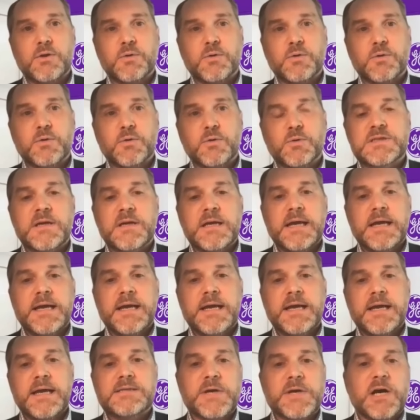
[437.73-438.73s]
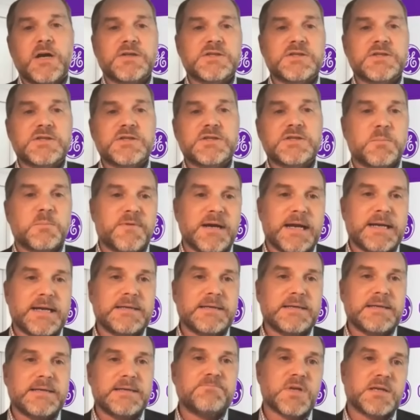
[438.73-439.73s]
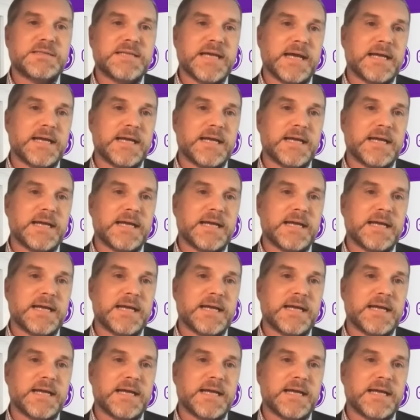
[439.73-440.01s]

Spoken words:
Luke's, is we also provided